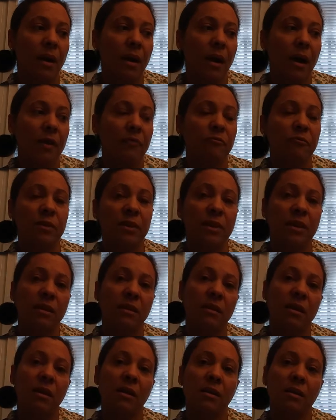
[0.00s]
I really
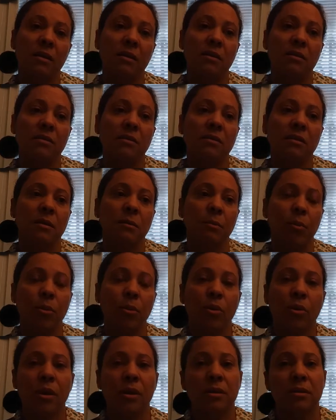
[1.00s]
think it's
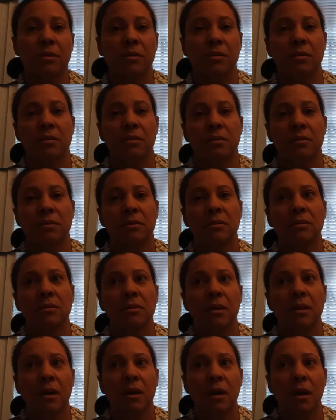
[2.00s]
important
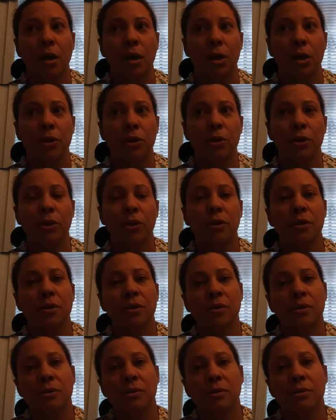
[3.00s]
not
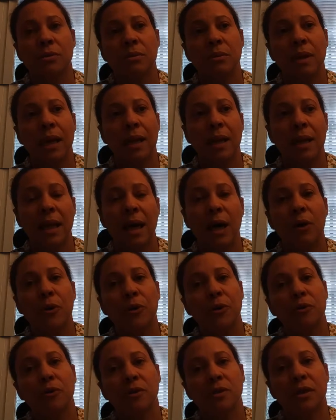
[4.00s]
to allow
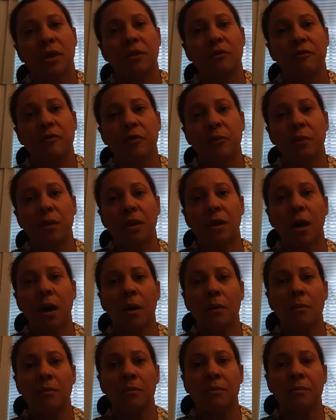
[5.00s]
yourself to
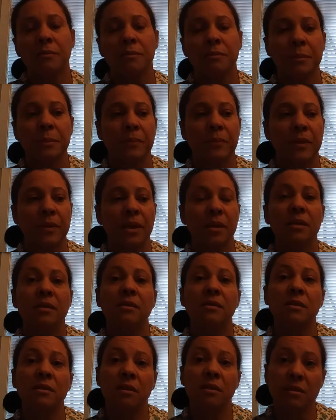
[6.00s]
become in a
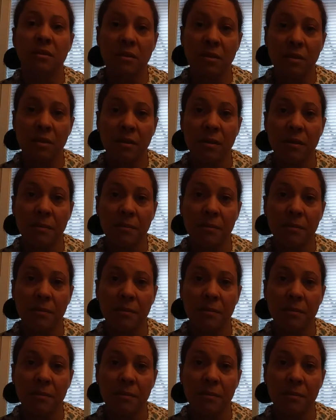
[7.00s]
statistic.